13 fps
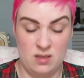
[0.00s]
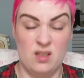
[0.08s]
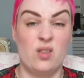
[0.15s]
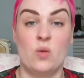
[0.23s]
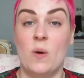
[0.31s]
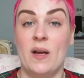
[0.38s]

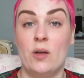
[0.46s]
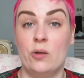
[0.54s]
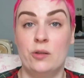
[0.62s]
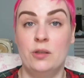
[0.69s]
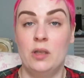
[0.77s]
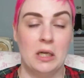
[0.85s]
is quite
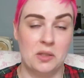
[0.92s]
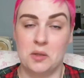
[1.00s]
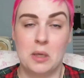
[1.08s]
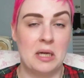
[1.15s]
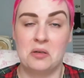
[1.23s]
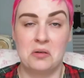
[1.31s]
cool. I
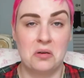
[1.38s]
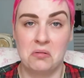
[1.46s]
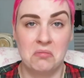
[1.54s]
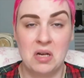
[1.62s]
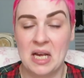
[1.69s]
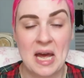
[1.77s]
don't know.
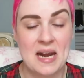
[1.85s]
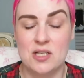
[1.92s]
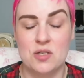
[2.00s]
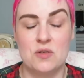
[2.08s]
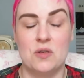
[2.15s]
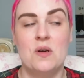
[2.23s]
Again, I
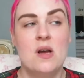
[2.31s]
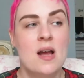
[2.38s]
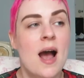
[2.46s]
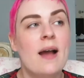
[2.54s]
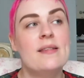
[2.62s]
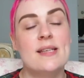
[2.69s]
don't know.
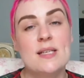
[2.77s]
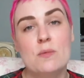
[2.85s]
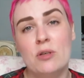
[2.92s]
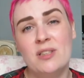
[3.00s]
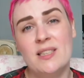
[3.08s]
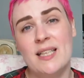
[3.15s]
I did
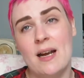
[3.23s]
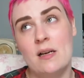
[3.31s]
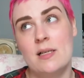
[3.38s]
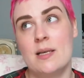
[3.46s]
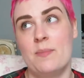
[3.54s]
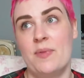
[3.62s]
want to get
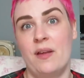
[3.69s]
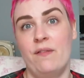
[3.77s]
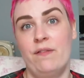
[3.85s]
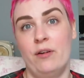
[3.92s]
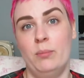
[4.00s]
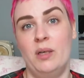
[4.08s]
her
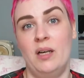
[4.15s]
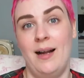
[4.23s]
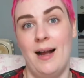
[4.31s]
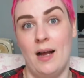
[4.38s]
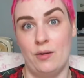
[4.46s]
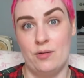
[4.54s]
something from her
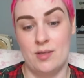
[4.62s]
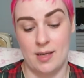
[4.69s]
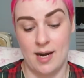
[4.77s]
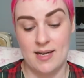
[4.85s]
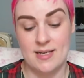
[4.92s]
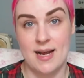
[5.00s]
house,
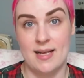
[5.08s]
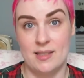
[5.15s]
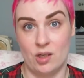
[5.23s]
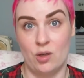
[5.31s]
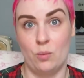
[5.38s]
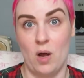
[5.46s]
and I did
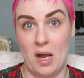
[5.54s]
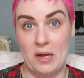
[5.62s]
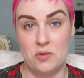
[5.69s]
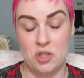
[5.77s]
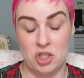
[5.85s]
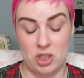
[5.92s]
ask her what
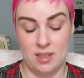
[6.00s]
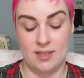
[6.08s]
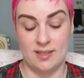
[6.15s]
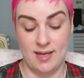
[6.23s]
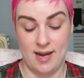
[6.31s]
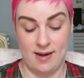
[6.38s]
house she
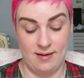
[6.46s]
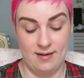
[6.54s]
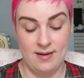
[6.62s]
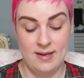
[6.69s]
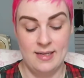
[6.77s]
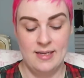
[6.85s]
was in,
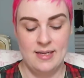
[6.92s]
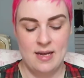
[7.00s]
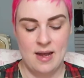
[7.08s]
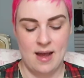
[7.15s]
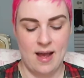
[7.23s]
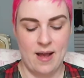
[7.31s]

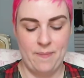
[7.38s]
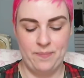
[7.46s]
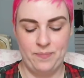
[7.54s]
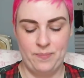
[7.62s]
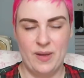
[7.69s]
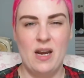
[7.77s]

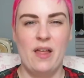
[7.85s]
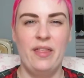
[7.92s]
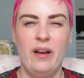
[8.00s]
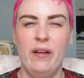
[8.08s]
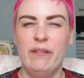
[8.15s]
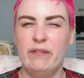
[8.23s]
but
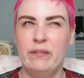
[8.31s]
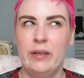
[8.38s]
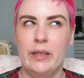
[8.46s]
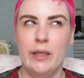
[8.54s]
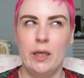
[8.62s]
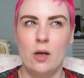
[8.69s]
nothing
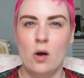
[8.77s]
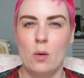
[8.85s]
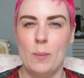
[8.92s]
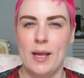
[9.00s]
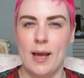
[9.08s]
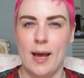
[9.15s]
really
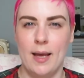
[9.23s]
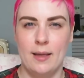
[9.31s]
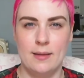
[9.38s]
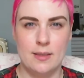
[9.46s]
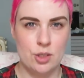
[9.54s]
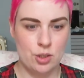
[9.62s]
caught my eye
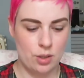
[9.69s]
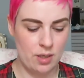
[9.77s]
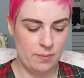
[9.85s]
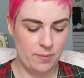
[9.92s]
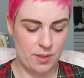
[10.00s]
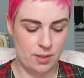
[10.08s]
this
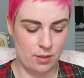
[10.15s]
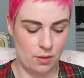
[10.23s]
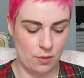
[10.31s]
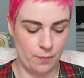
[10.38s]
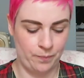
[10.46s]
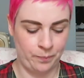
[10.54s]
trip,
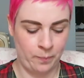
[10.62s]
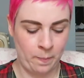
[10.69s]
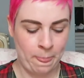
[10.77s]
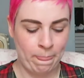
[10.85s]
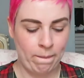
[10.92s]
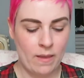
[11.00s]
so
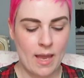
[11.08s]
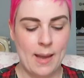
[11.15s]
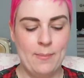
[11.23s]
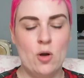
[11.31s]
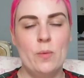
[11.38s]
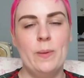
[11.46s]

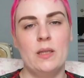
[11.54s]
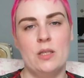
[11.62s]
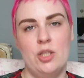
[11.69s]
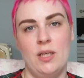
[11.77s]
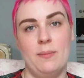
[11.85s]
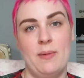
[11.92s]
I'm hoping that she